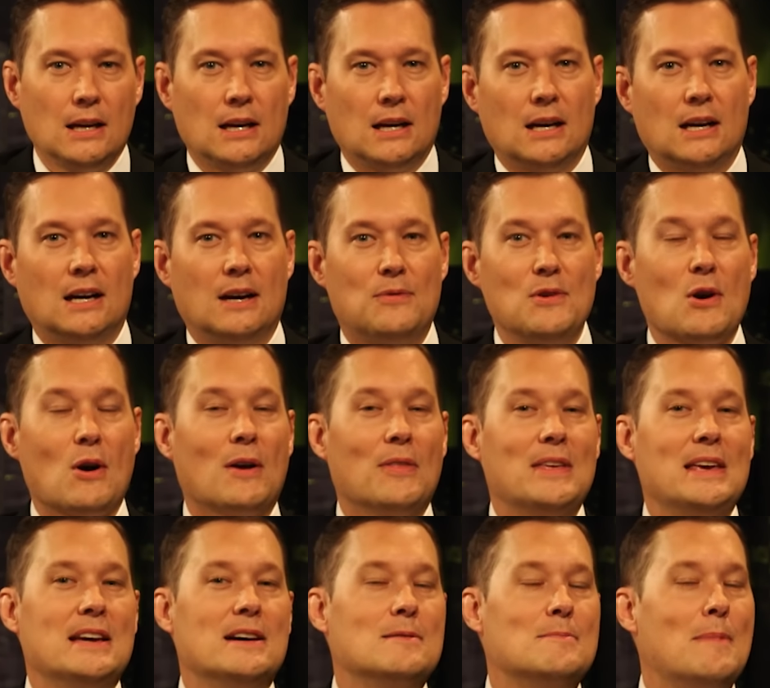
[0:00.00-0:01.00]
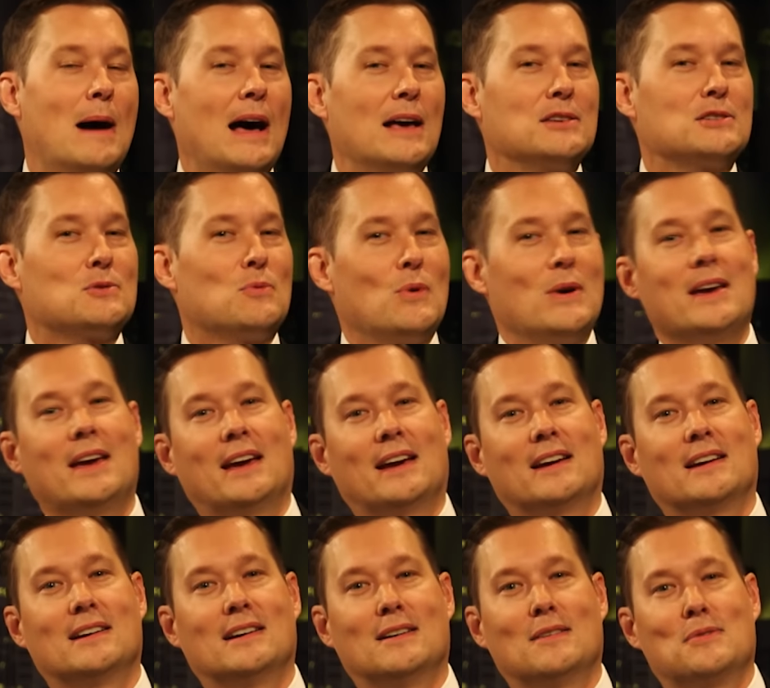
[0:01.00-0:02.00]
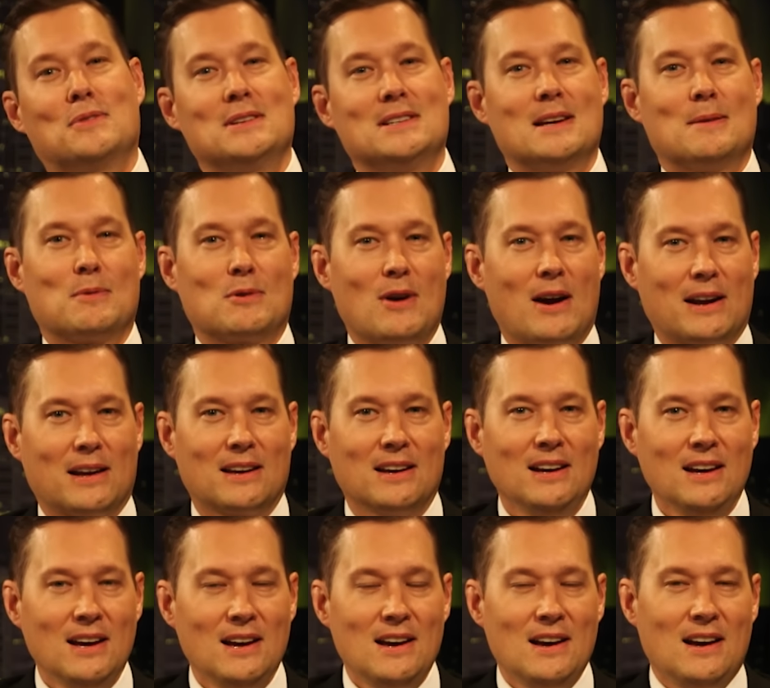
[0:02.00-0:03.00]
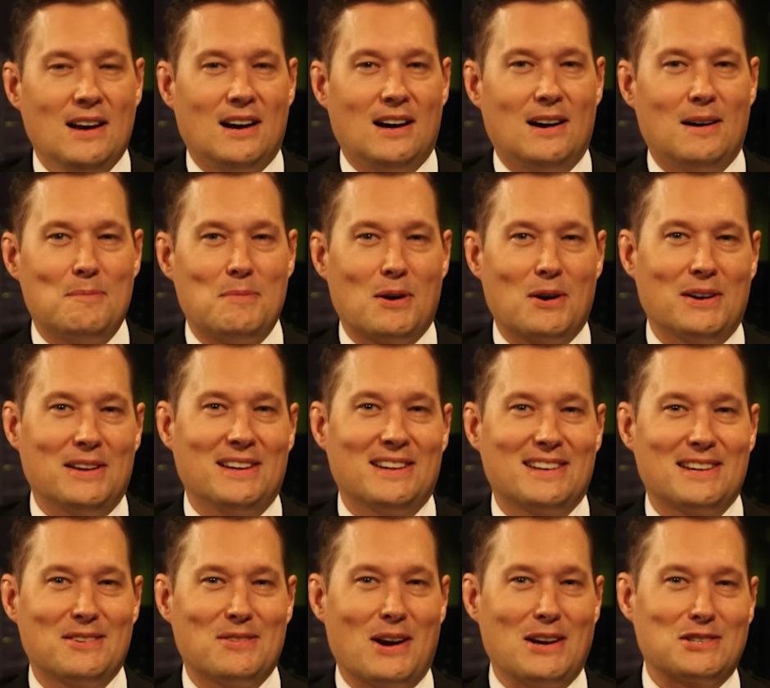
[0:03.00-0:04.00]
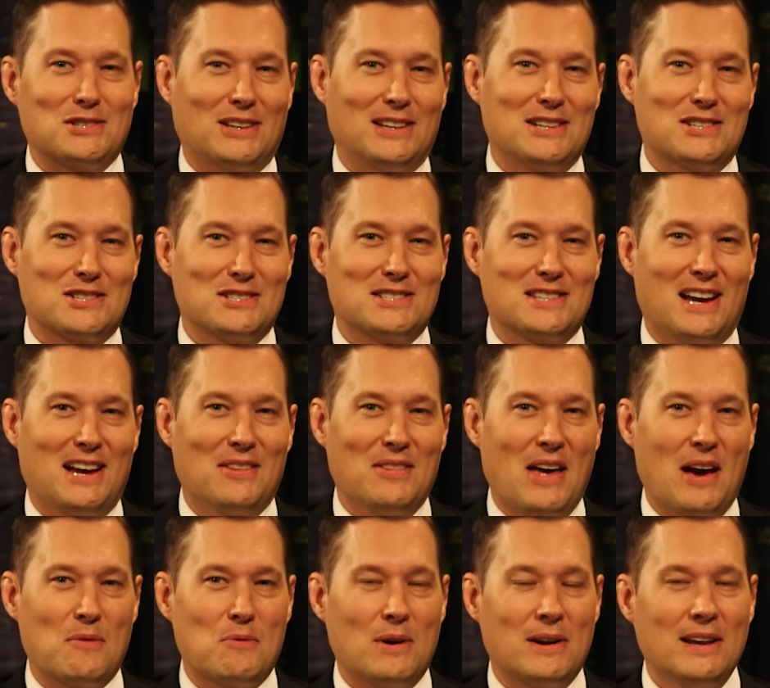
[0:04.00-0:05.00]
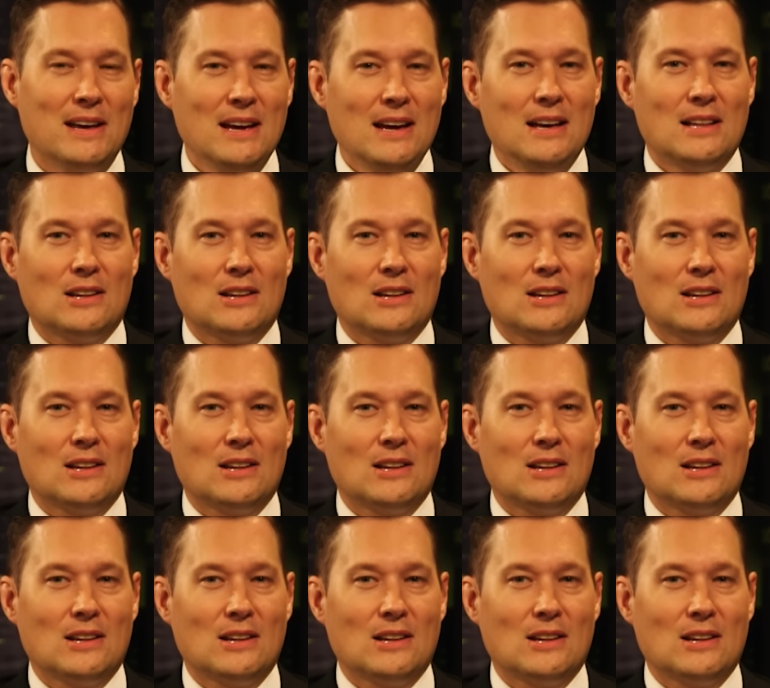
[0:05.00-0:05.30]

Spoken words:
If you're on the Hamas wing of the Democratic Party, congratulations on that one.